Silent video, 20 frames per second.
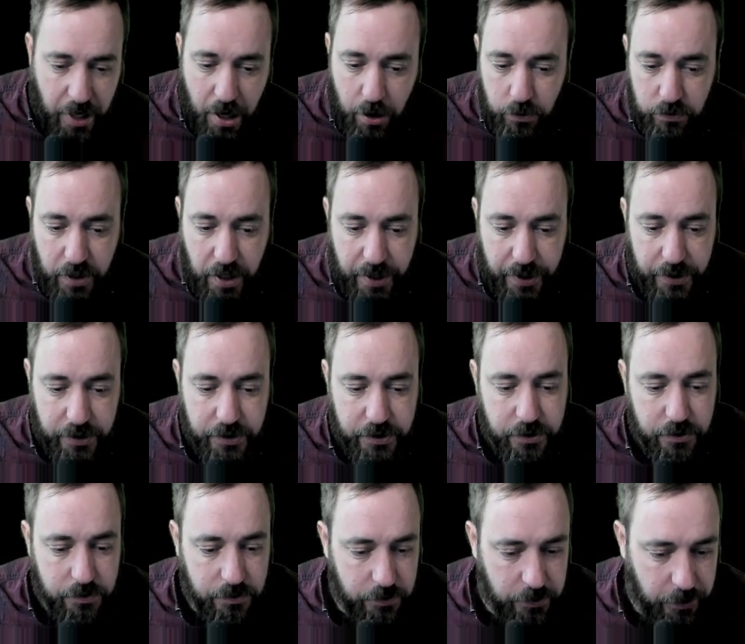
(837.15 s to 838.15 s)
outlined,
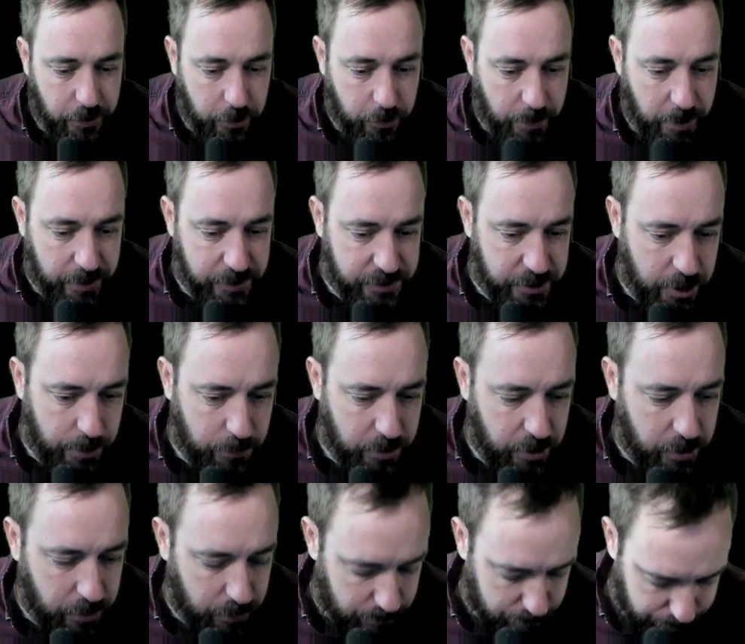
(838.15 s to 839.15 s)
you know, by the same
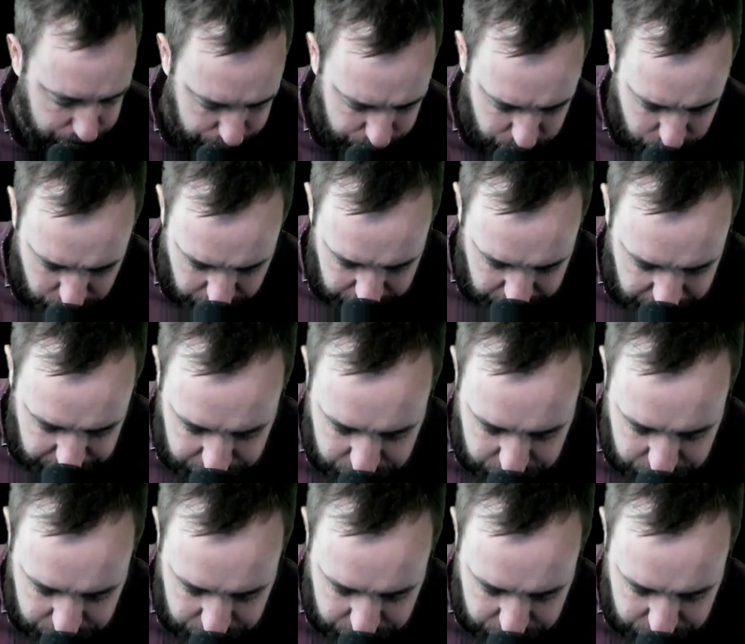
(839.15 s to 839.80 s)
key. I need a